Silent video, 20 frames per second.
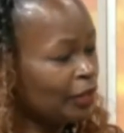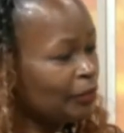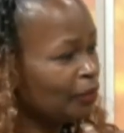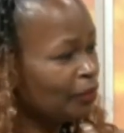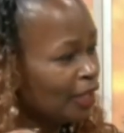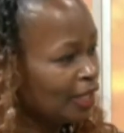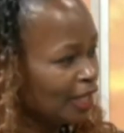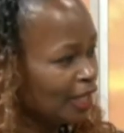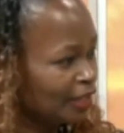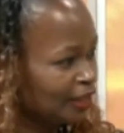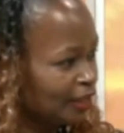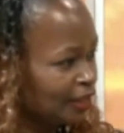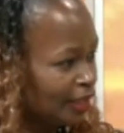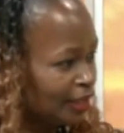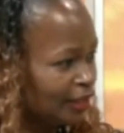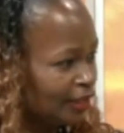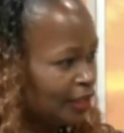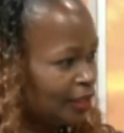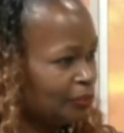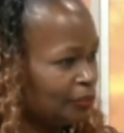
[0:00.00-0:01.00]
in many
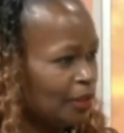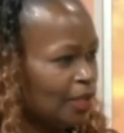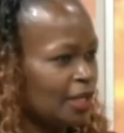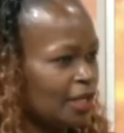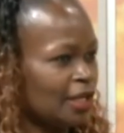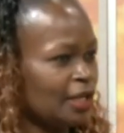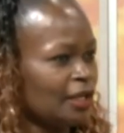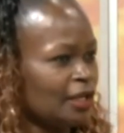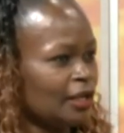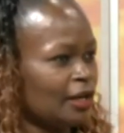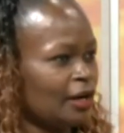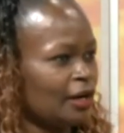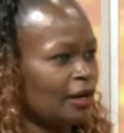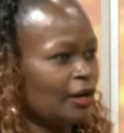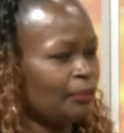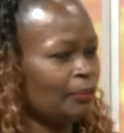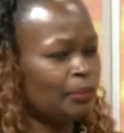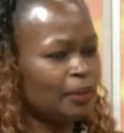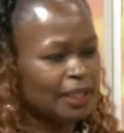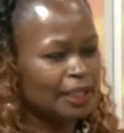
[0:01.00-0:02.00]
estates, in many
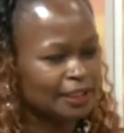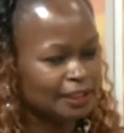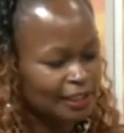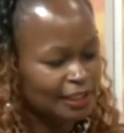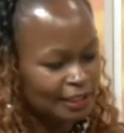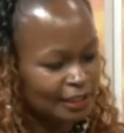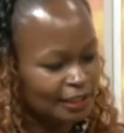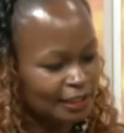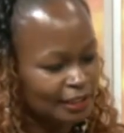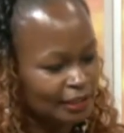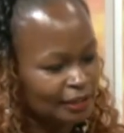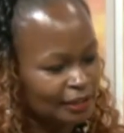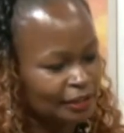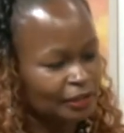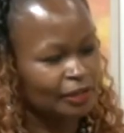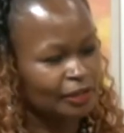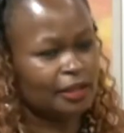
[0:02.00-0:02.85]
uh, places,